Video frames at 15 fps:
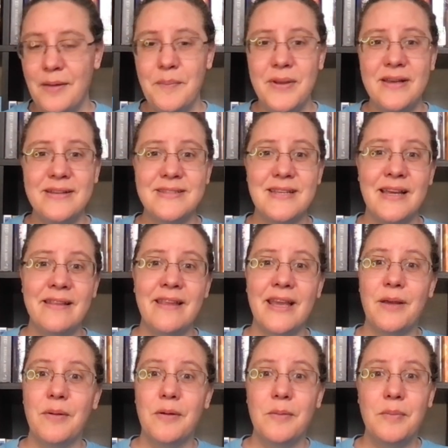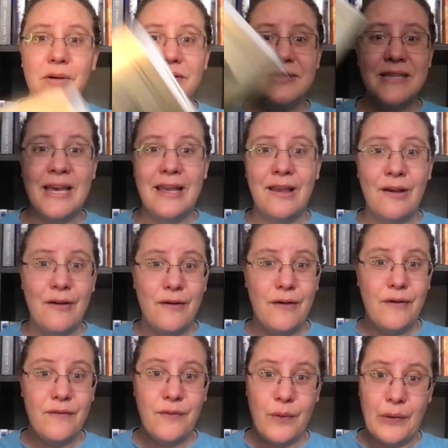Because unlike books like
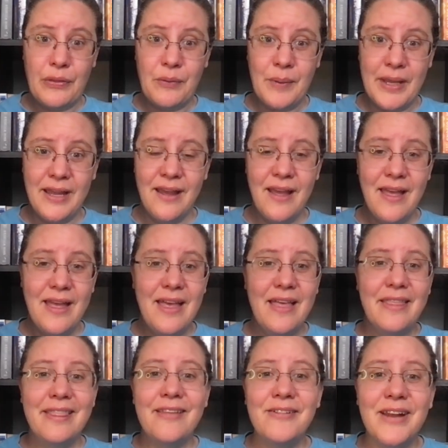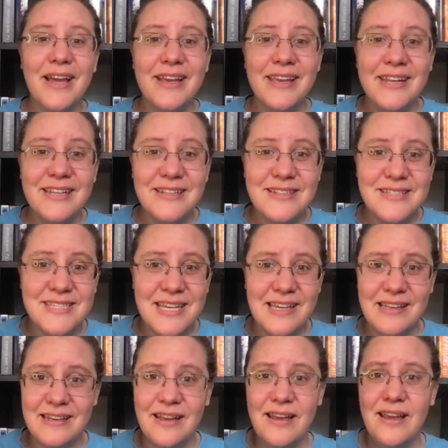Fourth Wing, they're not getting
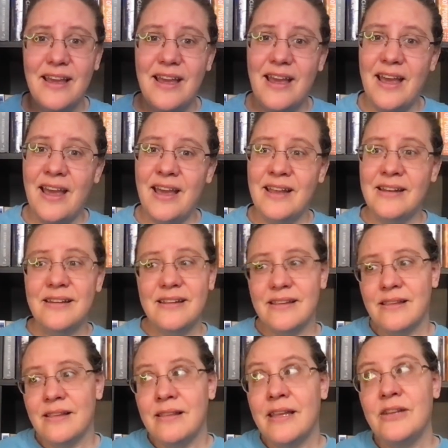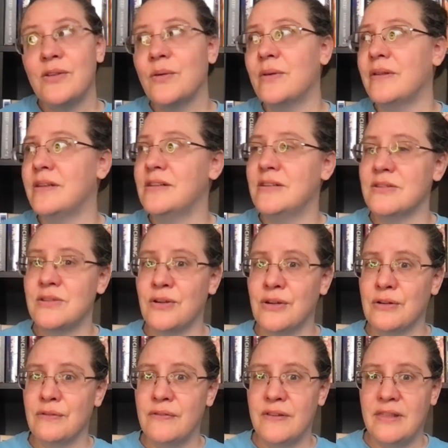seen, and they totally
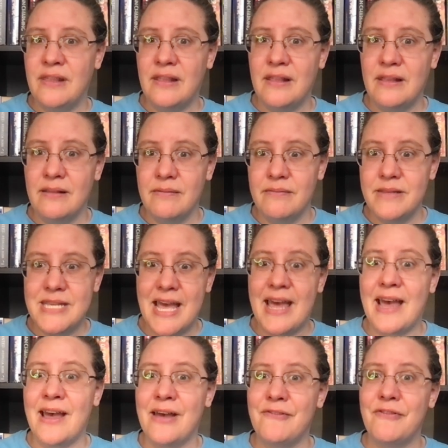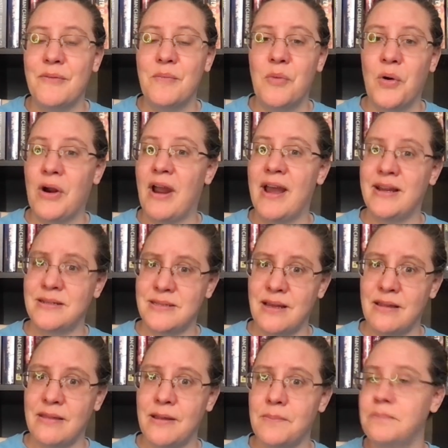deserve to have more eyes
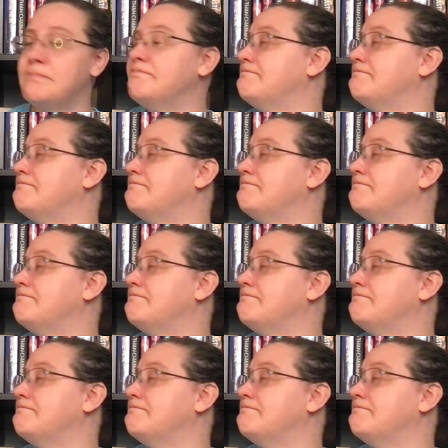on them.